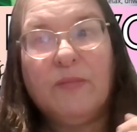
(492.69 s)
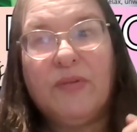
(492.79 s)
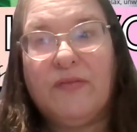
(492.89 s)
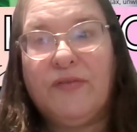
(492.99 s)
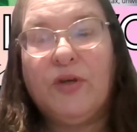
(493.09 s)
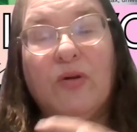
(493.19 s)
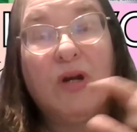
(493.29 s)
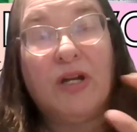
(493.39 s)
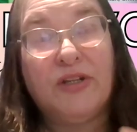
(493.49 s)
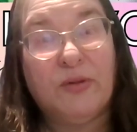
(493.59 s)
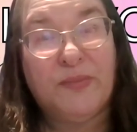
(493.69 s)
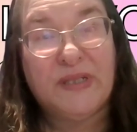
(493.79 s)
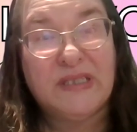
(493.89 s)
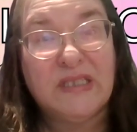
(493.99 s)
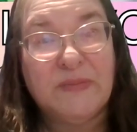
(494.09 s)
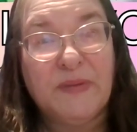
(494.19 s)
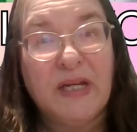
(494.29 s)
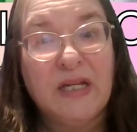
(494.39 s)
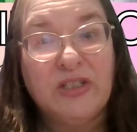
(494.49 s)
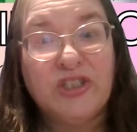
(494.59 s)
But if you are on your business
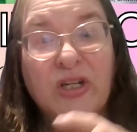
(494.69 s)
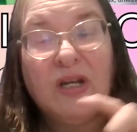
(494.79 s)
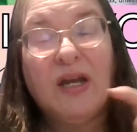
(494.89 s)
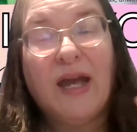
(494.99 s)
page,